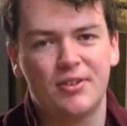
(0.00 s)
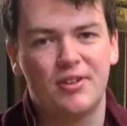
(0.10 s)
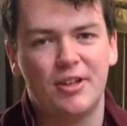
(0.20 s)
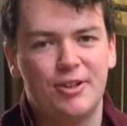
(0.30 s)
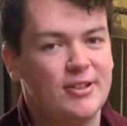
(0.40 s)

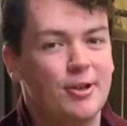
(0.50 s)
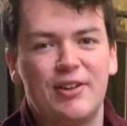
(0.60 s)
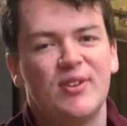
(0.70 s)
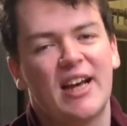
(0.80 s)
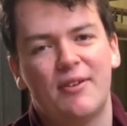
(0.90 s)
so you don't
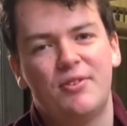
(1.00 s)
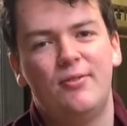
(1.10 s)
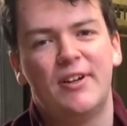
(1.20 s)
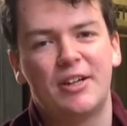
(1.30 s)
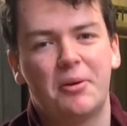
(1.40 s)
even have to
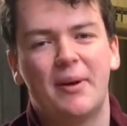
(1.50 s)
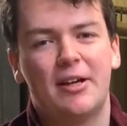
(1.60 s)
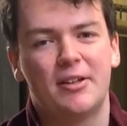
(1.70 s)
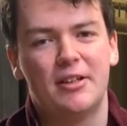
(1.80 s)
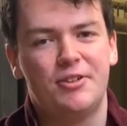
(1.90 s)
think
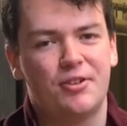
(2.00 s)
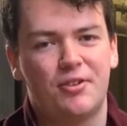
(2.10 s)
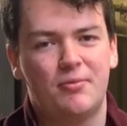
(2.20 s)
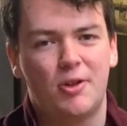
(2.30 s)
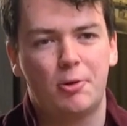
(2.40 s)
about it,
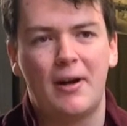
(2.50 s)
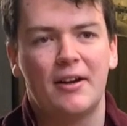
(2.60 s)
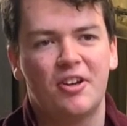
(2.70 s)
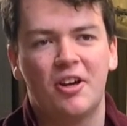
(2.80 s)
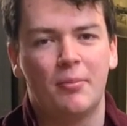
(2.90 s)
just
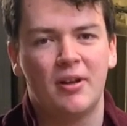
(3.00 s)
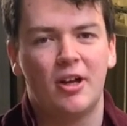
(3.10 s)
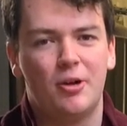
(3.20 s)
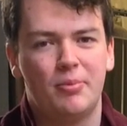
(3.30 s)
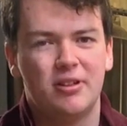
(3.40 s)
crack a couple
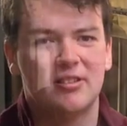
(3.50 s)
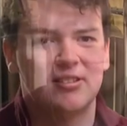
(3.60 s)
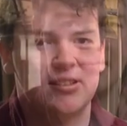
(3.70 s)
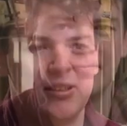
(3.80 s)
open.